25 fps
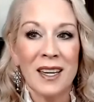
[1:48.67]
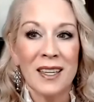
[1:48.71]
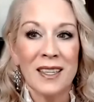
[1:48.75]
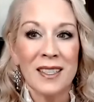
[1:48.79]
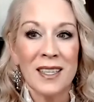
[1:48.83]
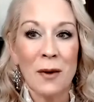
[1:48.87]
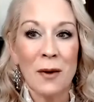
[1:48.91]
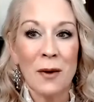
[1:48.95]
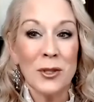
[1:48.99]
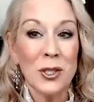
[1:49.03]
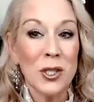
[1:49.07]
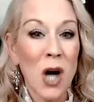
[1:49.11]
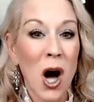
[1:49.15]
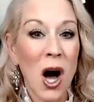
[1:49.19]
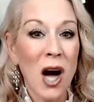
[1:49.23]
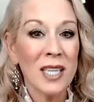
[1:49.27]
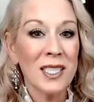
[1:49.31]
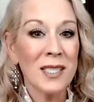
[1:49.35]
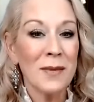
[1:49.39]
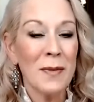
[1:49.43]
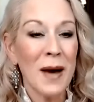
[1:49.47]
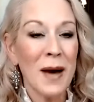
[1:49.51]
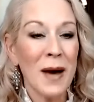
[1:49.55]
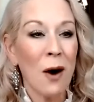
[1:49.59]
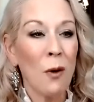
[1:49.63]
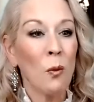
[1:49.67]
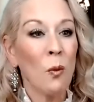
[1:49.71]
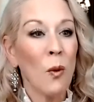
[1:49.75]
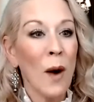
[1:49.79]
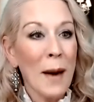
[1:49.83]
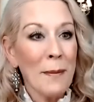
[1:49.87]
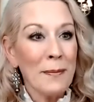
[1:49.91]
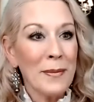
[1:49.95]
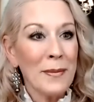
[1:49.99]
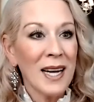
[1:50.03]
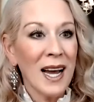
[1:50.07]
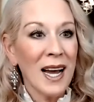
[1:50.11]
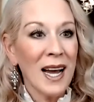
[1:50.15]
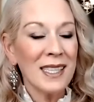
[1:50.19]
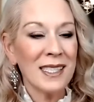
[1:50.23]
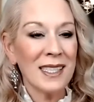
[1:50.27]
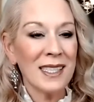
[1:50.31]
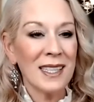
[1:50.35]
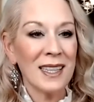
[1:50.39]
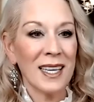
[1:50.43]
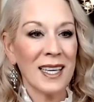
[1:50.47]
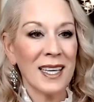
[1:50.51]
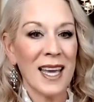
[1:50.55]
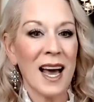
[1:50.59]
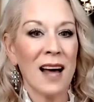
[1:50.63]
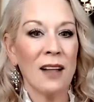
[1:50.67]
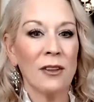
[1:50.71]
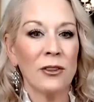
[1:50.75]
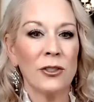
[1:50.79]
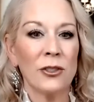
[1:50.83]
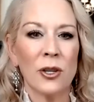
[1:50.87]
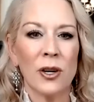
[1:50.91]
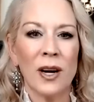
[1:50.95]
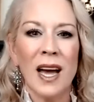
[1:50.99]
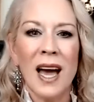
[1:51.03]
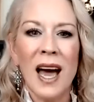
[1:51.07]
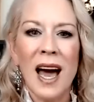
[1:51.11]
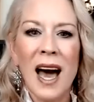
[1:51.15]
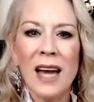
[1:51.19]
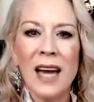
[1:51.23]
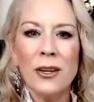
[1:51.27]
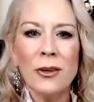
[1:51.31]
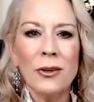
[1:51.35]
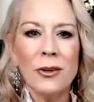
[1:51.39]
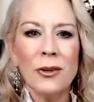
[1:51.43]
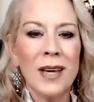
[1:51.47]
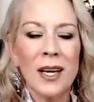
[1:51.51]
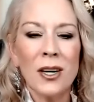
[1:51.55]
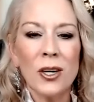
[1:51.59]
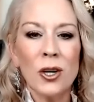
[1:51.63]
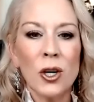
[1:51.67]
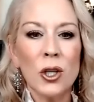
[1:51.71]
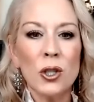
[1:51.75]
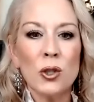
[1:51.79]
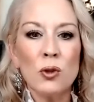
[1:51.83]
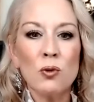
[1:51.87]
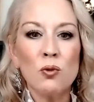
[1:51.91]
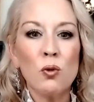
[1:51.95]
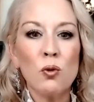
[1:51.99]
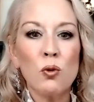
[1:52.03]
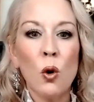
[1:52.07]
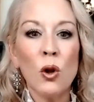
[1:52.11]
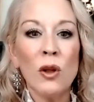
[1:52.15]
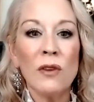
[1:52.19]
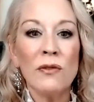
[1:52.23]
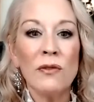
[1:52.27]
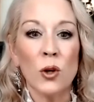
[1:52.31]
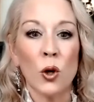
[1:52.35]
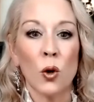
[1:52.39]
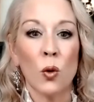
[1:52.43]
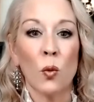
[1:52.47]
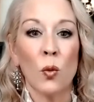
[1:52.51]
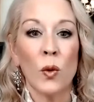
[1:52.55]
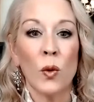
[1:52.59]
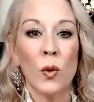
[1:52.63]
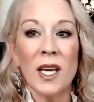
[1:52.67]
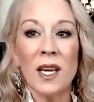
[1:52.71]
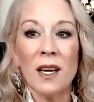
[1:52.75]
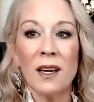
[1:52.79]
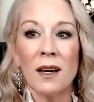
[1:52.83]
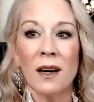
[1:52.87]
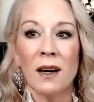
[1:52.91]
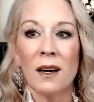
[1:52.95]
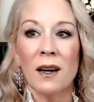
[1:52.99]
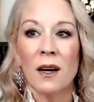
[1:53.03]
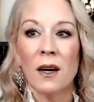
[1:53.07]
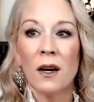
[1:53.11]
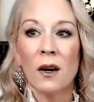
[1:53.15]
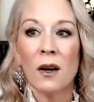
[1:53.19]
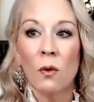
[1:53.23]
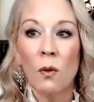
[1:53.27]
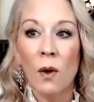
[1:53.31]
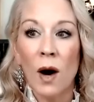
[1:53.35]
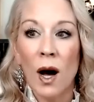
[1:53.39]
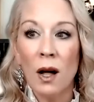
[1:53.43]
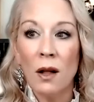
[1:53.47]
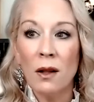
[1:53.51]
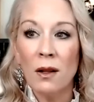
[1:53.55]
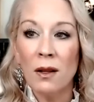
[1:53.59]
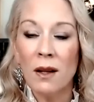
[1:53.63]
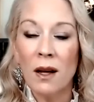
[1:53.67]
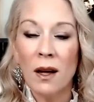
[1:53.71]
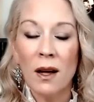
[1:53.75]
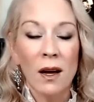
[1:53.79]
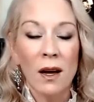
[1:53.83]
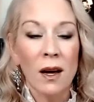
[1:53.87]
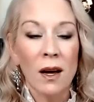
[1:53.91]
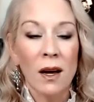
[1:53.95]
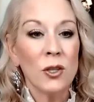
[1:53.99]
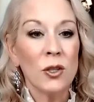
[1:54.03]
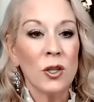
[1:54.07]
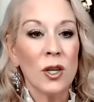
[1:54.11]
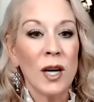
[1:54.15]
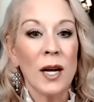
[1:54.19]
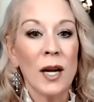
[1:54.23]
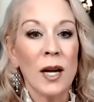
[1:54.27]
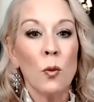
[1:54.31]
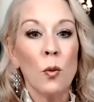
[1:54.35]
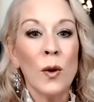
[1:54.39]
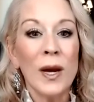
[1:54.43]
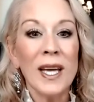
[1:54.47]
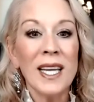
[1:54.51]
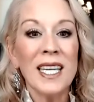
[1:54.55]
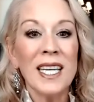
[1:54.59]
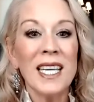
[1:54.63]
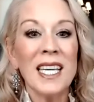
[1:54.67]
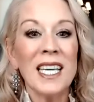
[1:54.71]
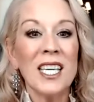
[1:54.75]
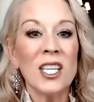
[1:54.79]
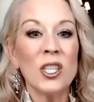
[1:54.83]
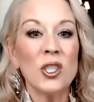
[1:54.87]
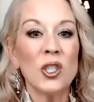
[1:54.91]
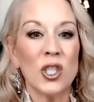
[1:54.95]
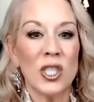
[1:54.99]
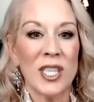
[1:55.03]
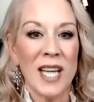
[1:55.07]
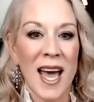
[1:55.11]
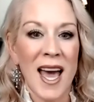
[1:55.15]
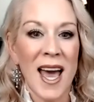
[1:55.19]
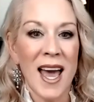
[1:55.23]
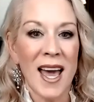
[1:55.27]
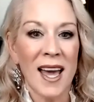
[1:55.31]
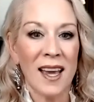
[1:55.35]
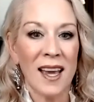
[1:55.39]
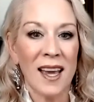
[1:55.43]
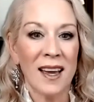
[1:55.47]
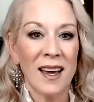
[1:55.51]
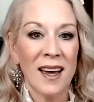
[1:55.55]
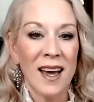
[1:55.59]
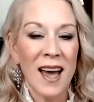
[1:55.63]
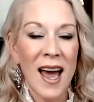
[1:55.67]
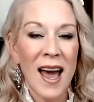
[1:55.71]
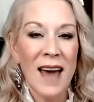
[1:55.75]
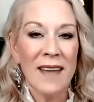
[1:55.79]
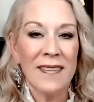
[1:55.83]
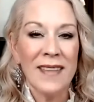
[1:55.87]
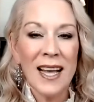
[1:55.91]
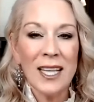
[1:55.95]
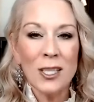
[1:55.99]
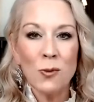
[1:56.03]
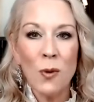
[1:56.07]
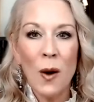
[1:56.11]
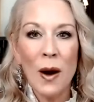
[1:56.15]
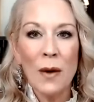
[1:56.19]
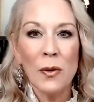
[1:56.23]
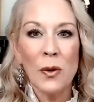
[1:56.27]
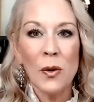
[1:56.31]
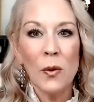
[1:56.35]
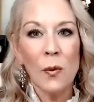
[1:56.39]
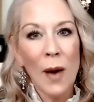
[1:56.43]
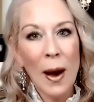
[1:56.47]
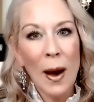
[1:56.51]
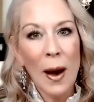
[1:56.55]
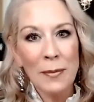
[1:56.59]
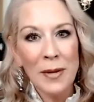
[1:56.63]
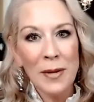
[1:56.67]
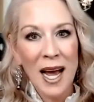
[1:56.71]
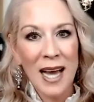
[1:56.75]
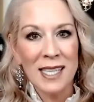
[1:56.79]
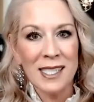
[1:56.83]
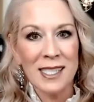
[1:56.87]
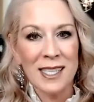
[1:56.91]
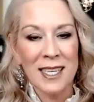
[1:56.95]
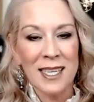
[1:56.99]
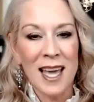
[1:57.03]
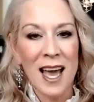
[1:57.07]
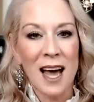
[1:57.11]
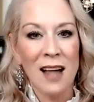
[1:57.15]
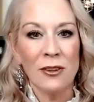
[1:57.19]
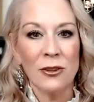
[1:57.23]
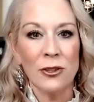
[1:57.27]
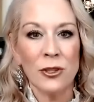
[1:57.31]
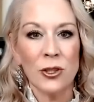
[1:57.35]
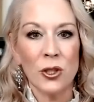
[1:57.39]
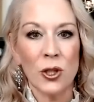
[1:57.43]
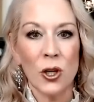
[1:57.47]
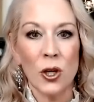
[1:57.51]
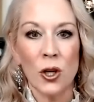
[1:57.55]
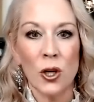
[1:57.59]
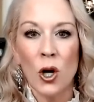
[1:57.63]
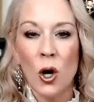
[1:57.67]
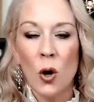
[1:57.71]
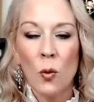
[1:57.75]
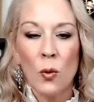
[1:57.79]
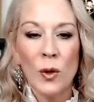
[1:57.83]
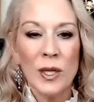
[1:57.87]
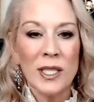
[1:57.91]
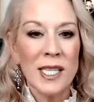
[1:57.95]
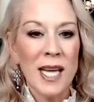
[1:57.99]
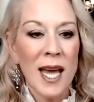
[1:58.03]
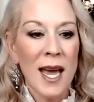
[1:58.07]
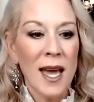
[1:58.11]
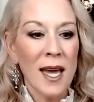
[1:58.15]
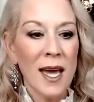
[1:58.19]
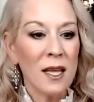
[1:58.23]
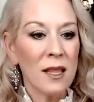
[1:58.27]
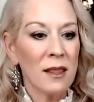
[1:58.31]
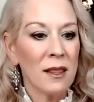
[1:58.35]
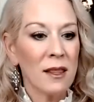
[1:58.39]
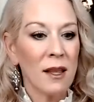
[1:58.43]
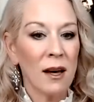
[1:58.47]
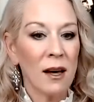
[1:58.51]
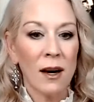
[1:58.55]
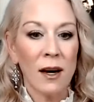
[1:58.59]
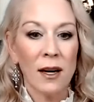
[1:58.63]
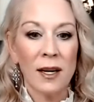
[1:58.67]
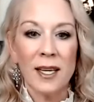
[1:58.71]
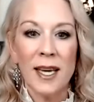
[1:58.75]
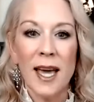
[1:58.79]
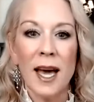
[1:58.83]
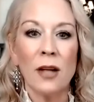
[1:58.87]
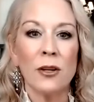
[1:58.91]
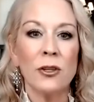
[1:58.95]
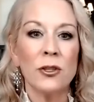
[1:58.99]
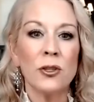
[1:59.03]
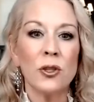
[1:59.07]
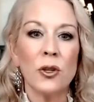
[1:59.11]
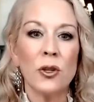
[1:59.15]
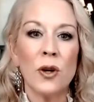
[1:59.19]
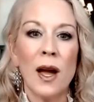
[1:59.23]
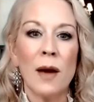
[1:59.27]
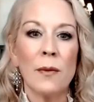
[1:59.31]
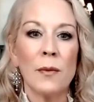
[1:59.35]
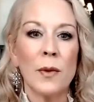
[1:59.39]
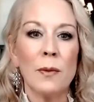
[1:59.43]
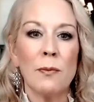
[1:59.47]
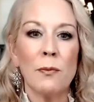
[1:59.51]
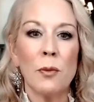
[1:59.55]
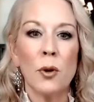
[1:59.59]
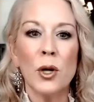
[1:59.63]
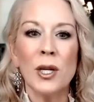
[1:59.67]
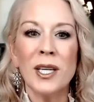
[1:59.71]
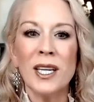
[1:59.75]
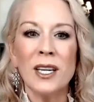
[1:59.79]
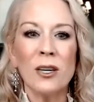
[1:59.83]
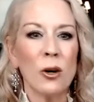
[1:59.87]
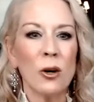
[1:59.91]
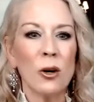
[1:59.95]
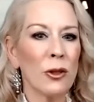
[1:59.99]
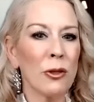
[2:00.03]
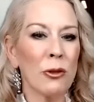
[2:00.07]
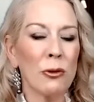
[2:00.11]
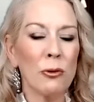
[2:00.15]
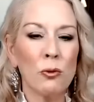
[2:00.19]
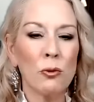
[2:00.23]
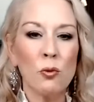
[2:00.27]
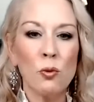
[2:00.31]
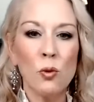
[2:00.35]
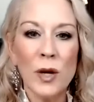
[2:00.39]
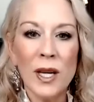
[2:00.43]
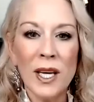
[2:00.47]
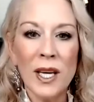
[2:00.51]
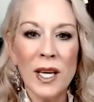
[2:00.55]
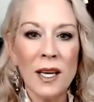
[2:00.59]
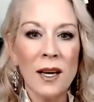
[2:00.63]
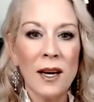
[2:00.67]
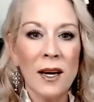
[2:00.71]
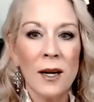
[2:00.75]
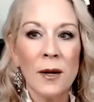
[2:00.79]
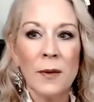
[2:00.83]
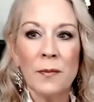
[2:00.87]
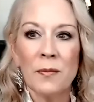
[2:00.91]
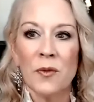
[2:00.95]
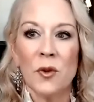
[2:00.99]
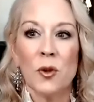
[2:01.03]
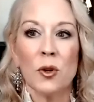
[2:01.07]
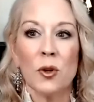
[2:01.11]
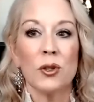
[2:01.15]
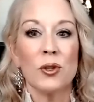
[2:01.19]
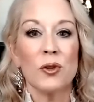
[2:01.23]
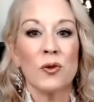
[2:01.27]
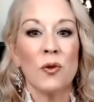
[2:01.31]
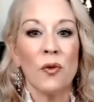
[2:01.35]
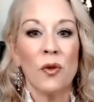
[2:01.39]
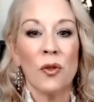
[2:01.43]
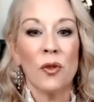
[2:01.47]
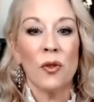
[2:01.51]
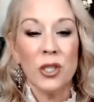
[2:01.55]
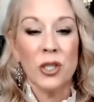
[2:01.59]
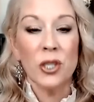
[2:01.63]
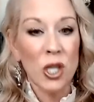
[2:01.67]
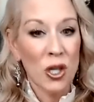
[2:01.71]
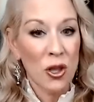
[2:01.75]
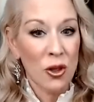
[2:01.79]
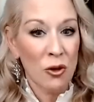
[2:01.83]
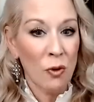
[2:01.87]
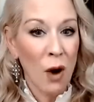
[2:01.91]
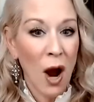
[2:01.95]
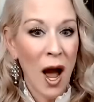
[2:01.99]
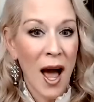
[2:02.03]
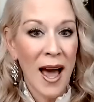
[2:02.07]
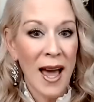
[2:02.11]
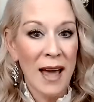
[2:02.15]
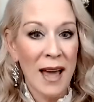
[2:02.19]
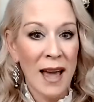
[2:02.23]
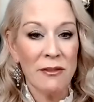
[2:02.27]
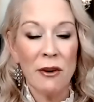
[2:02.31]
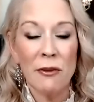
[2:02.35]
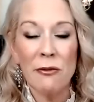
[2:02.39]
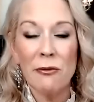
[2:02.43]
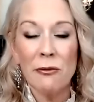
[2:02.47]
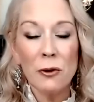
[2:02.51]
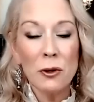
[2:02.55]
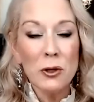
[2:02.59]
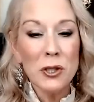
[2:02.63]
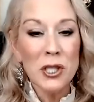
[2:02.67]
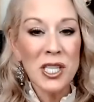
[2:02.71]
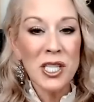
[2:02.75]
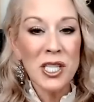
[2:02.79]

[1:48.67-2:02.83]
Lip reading: And we talked about weaponizing the calendar. How do you get a control of your week? Well, you got to win each day. And that's why we weaponize the calendar. We take the calendar and we put in our three to, to thrive first